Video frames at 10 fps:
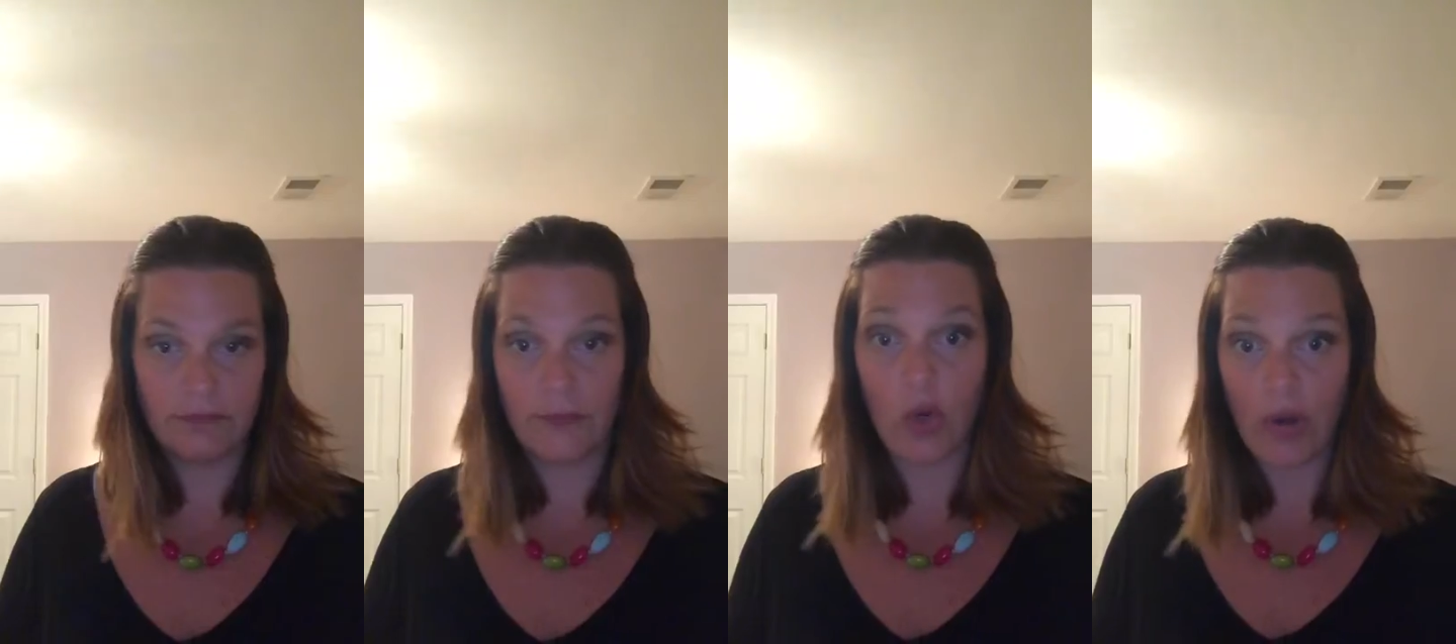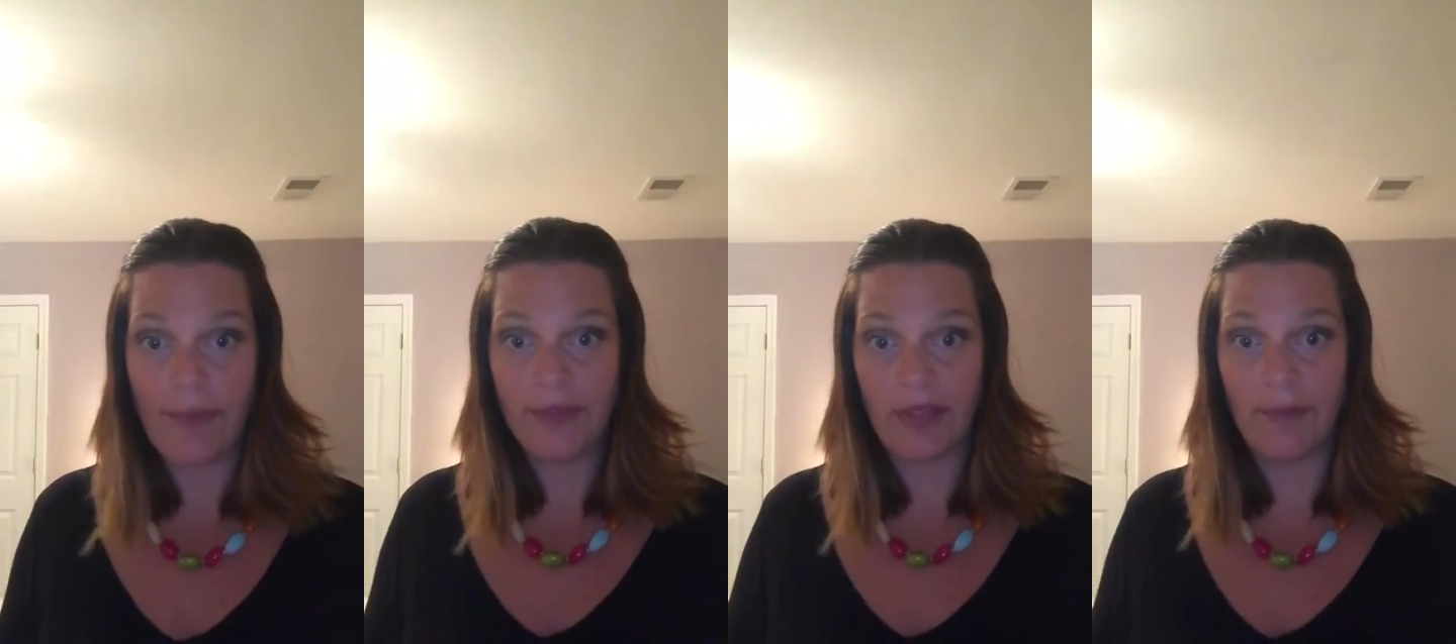go
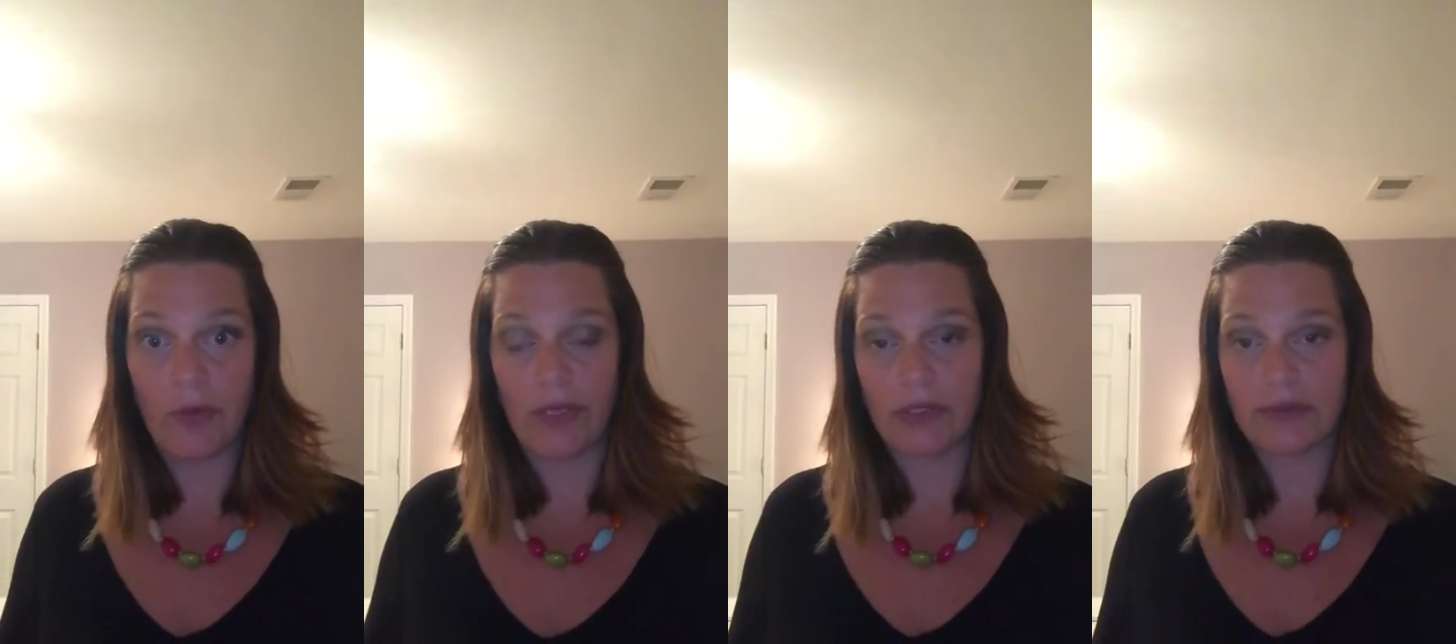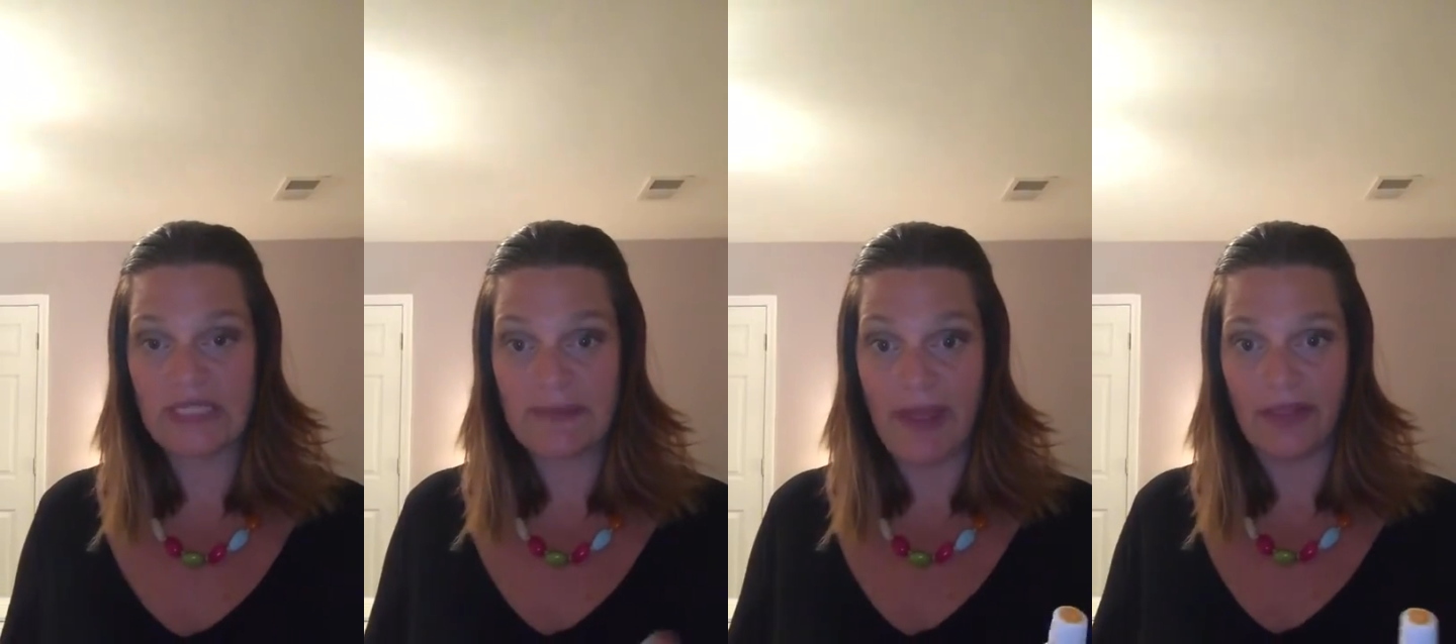grab your lemon oil,
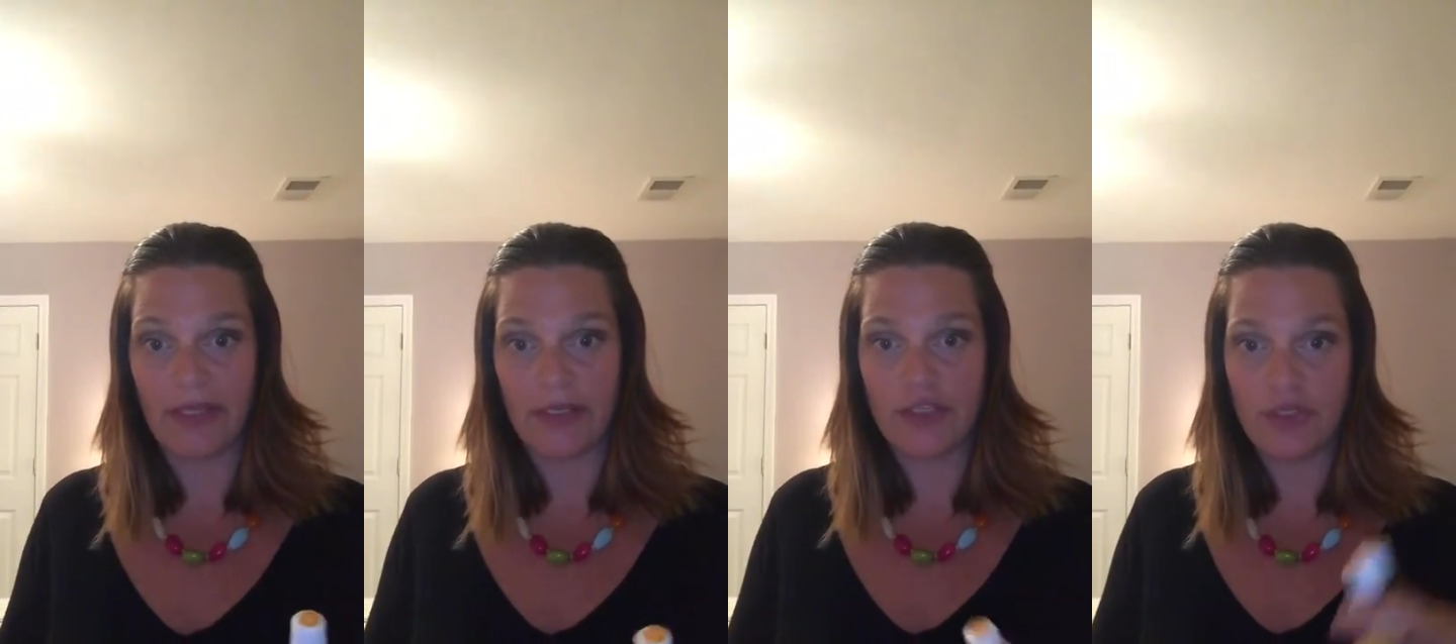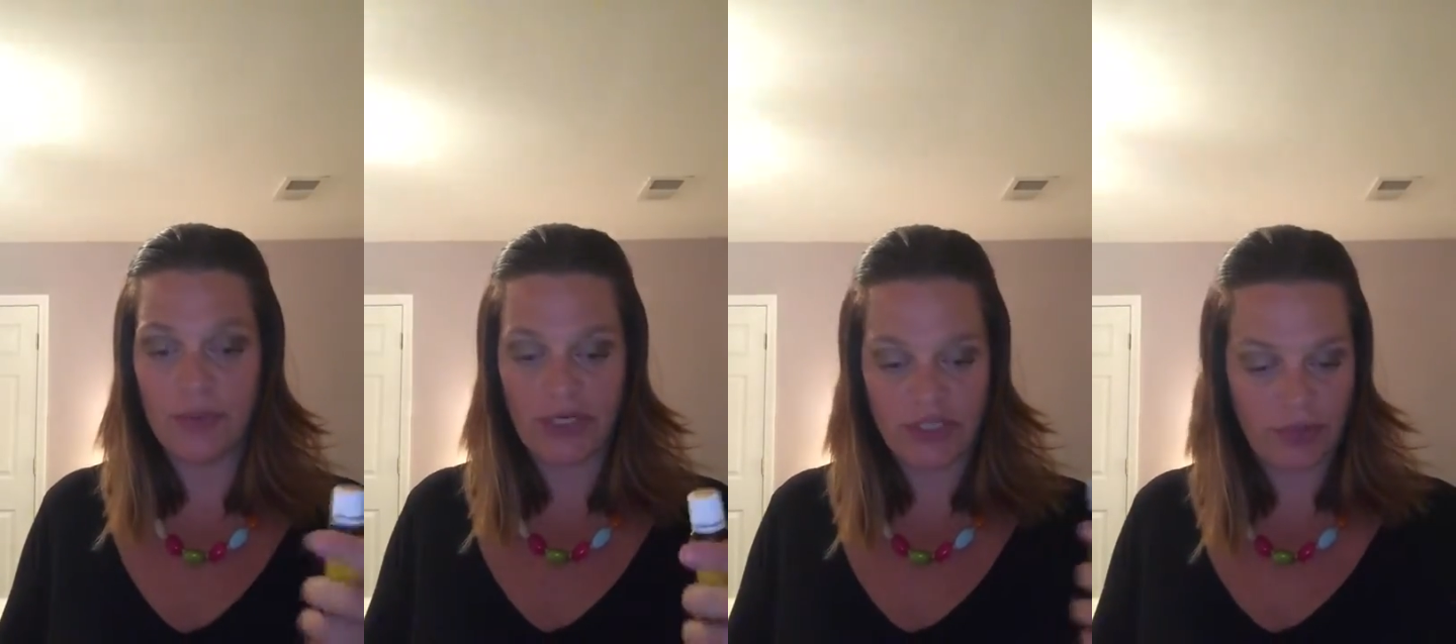smell it, do
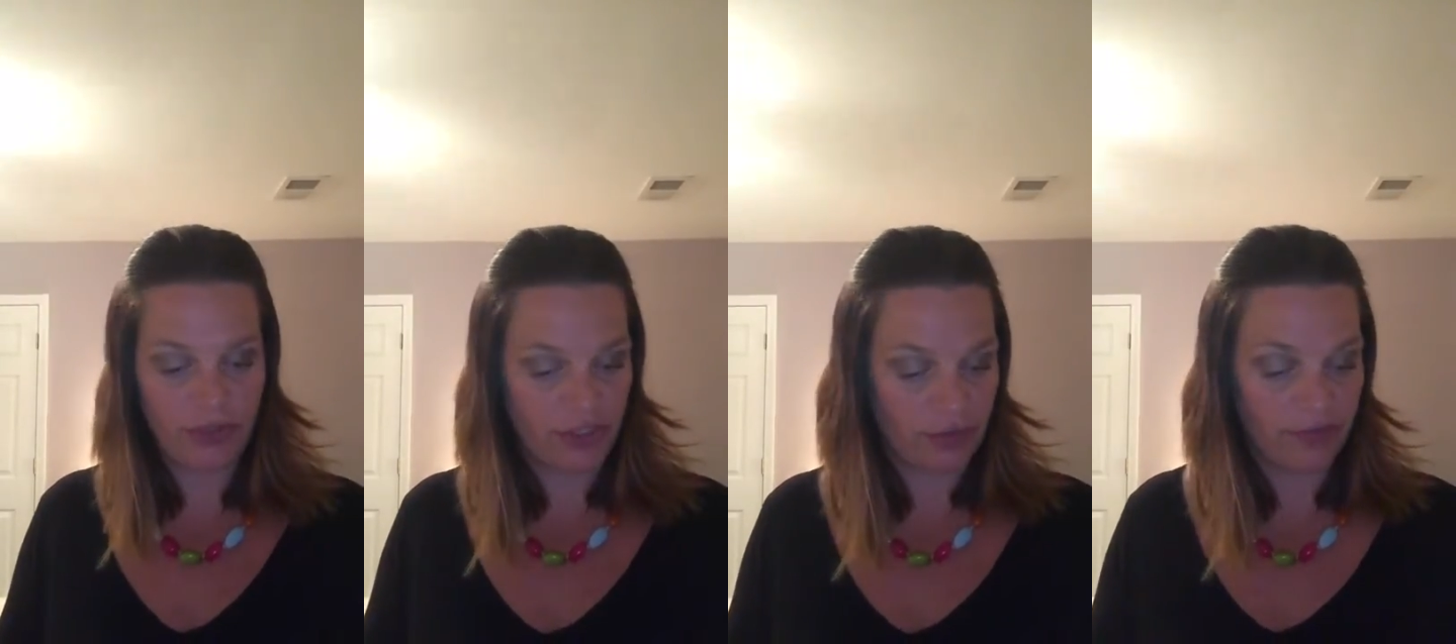what I showed you.